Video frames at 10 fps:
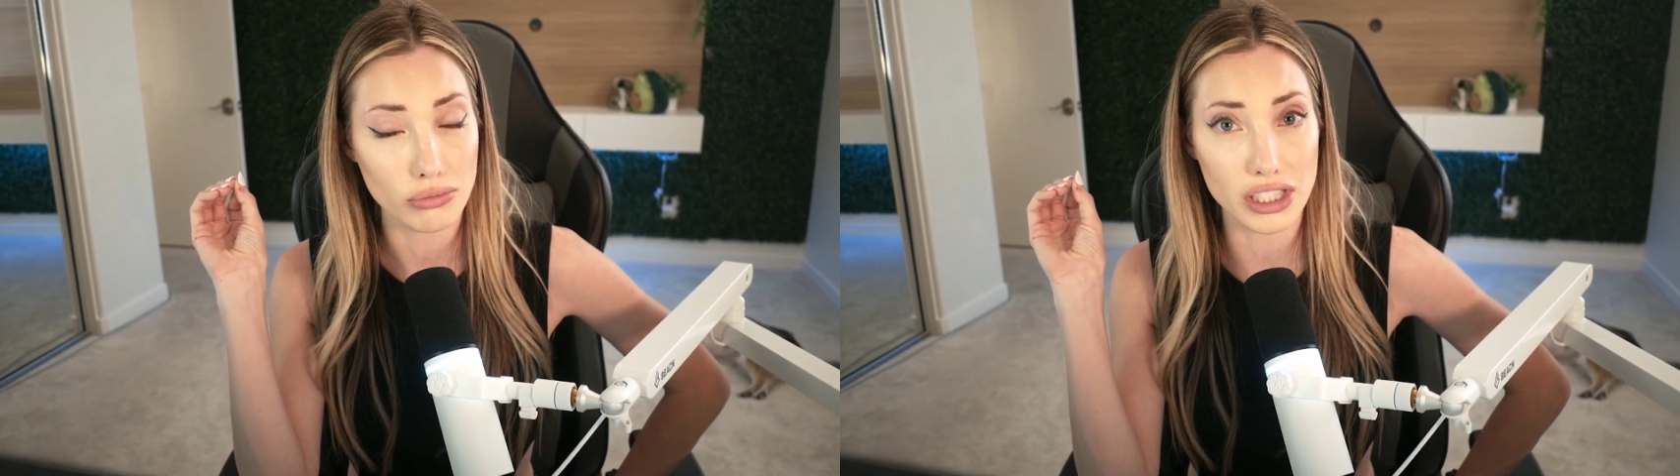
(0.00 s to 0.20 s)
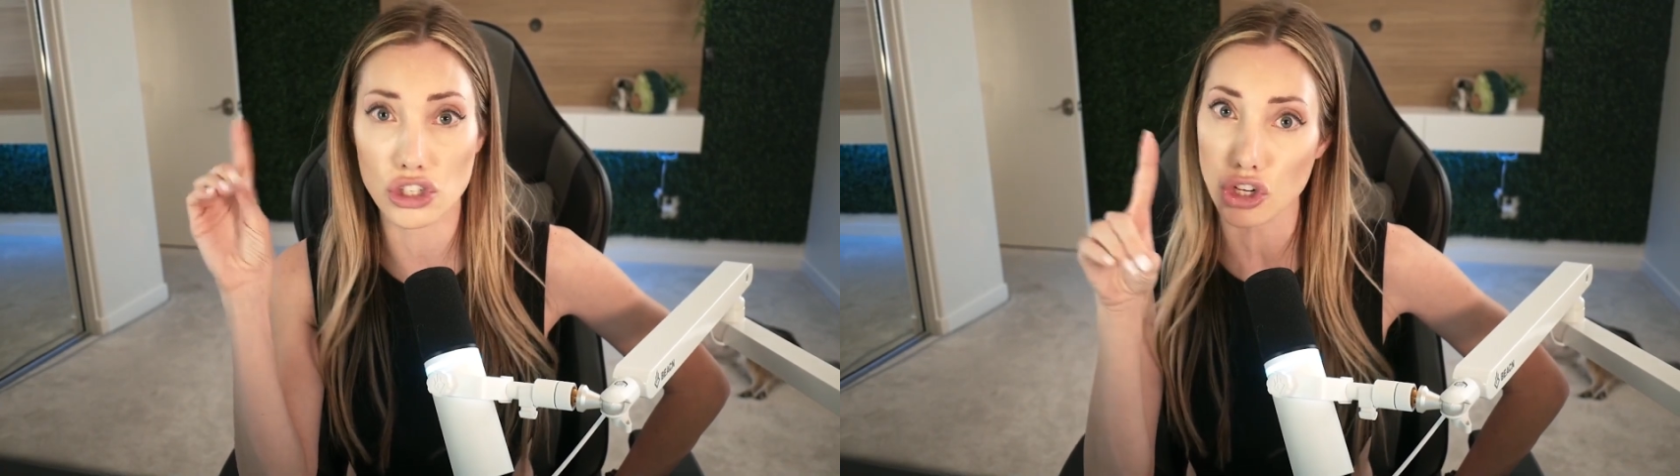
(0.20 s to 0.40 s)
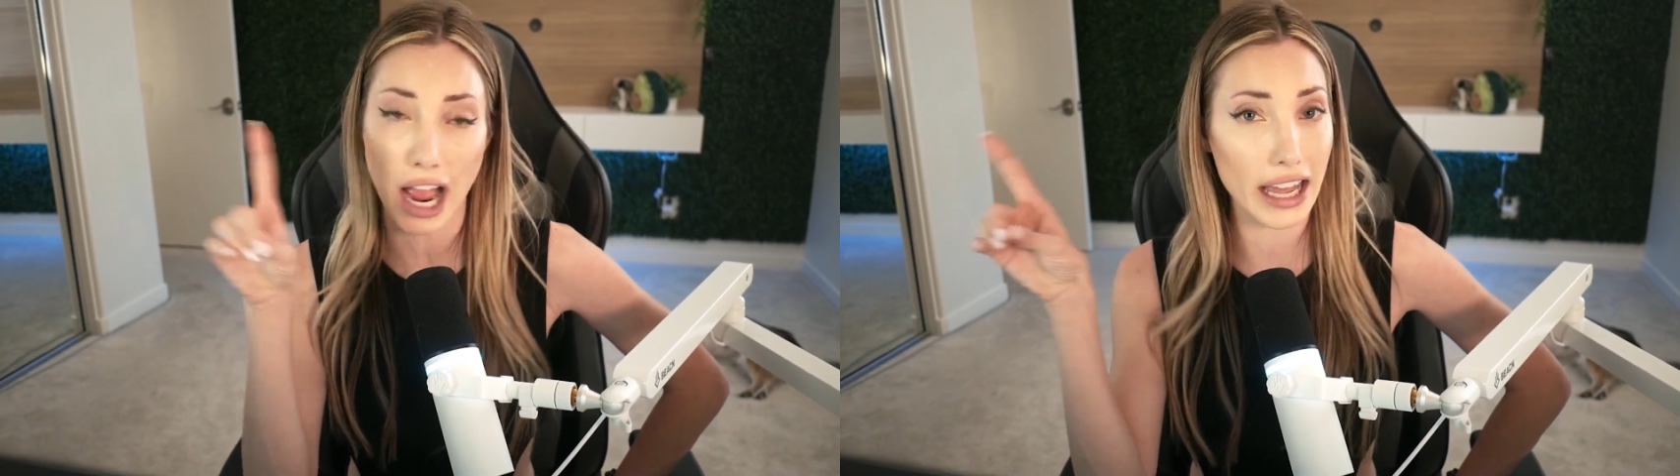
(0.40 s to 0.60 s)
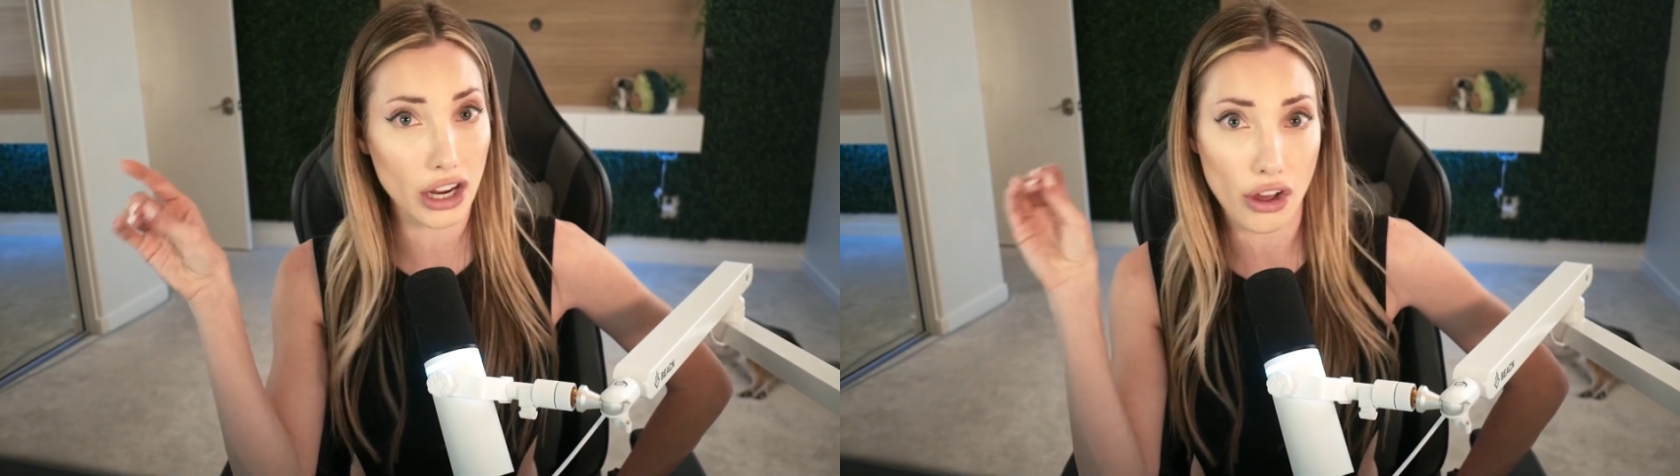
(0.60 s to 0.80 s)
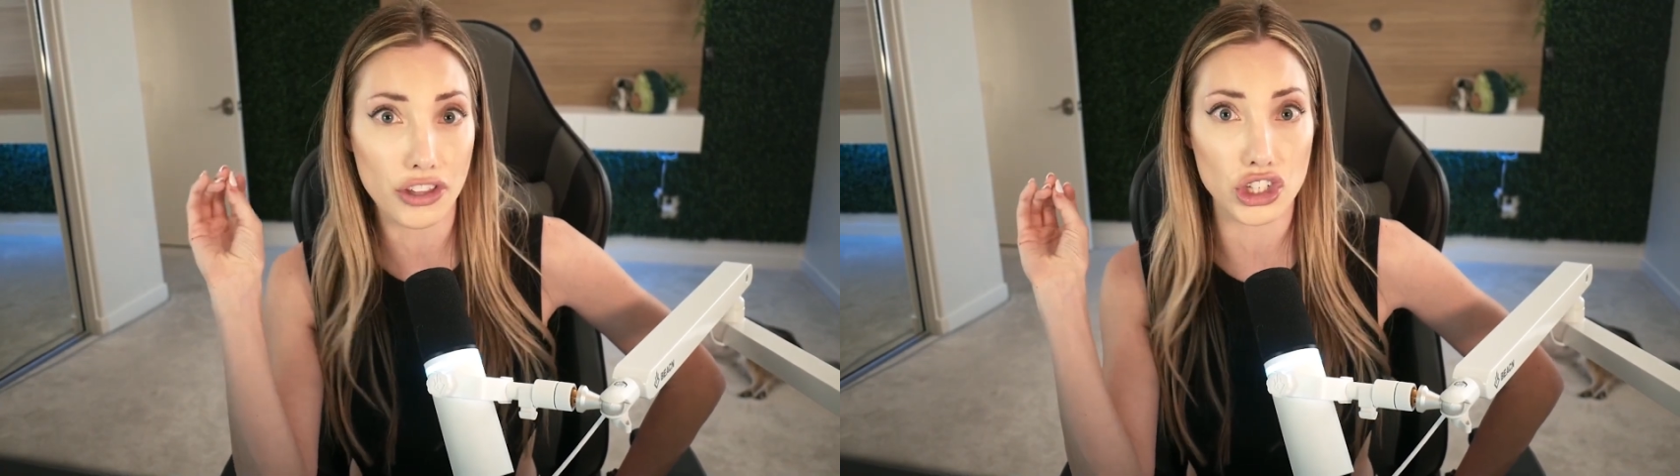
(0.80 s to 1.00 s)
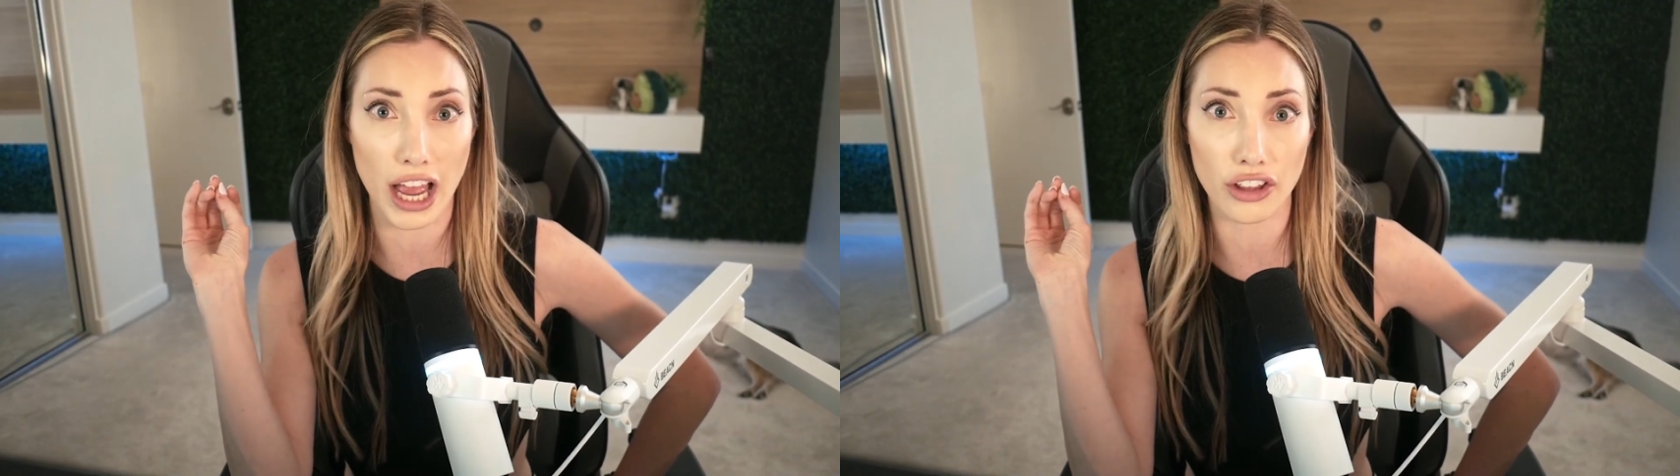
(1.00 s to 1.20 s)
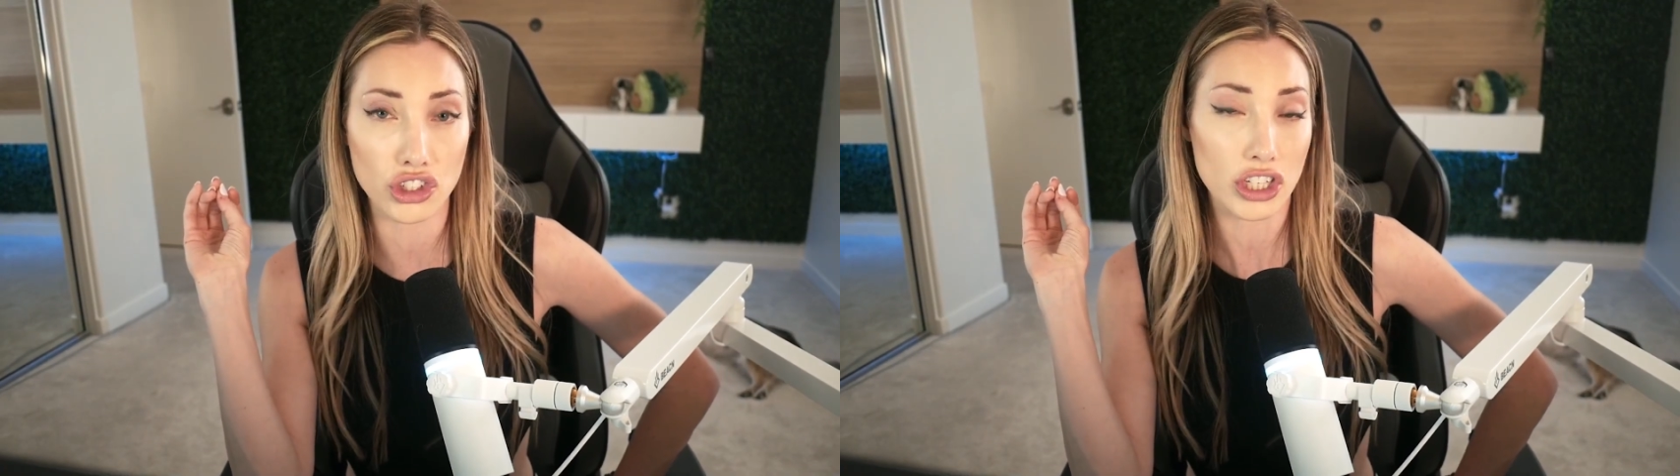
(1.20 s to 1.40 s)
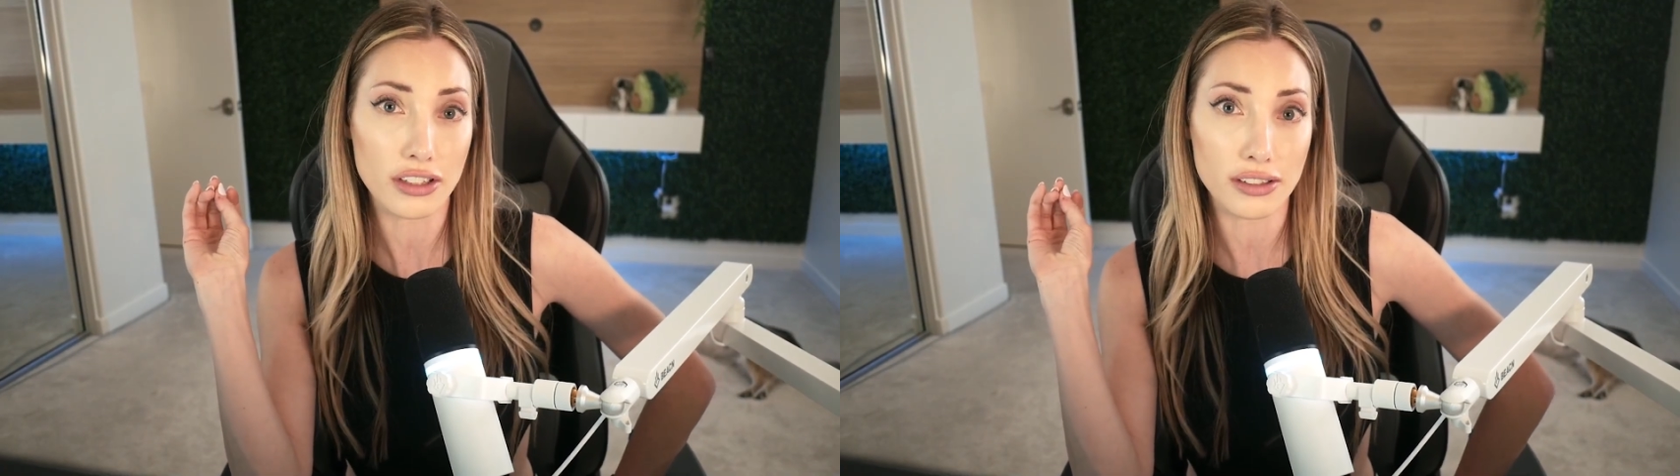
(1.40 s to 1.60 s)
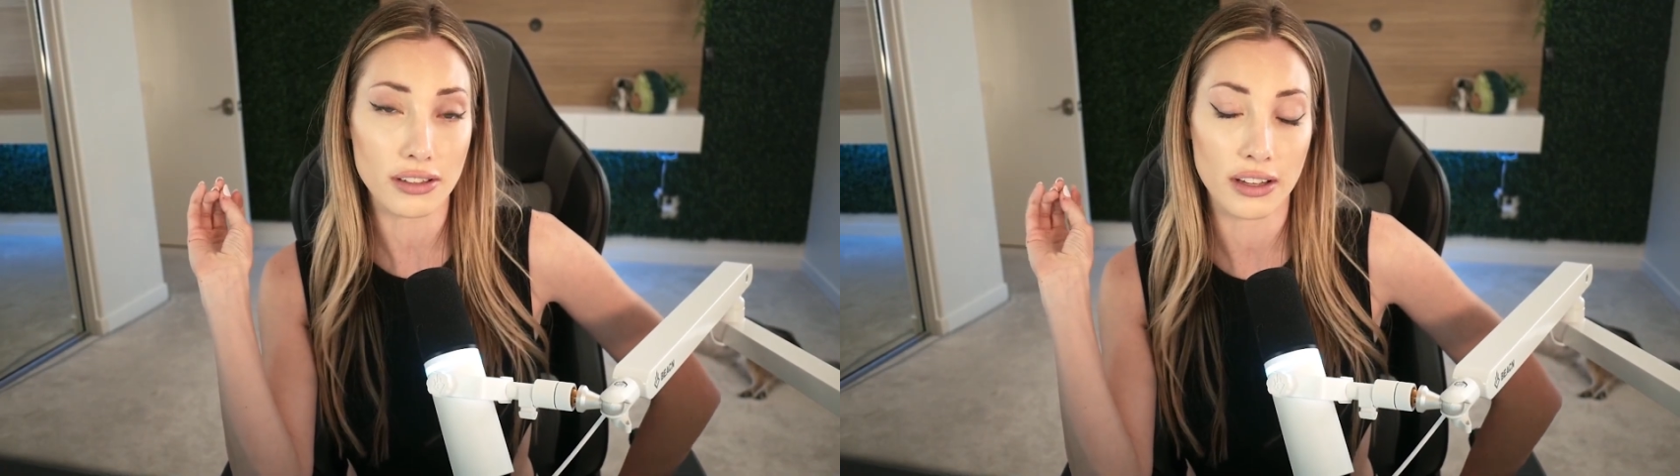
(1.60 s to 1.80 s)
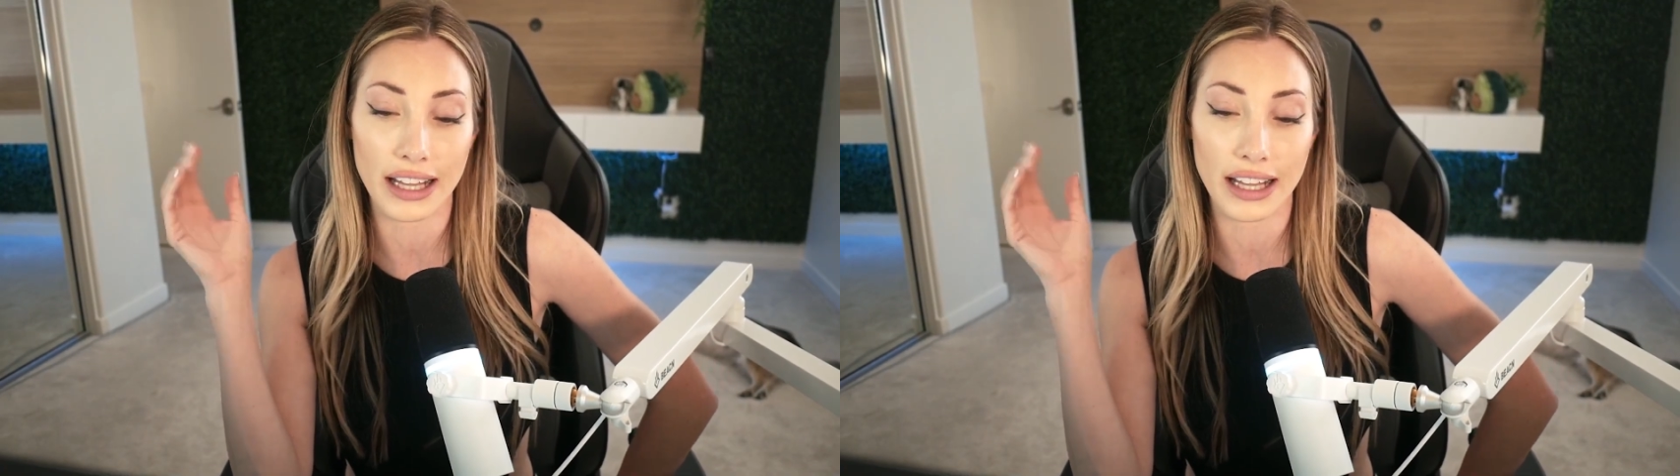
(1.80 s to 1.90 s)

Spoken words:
since you're hiding all the challenges?